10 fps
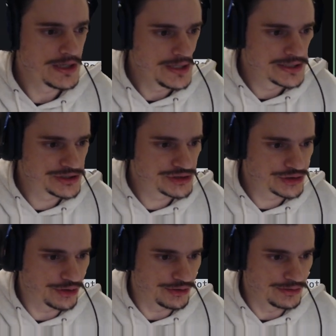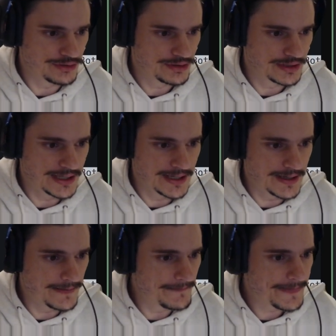So
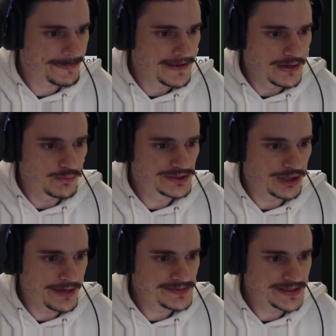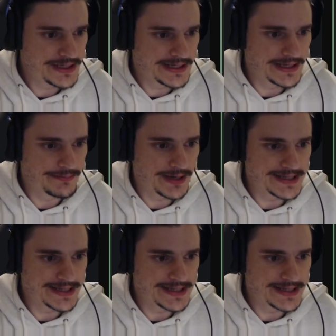we're timesing it here by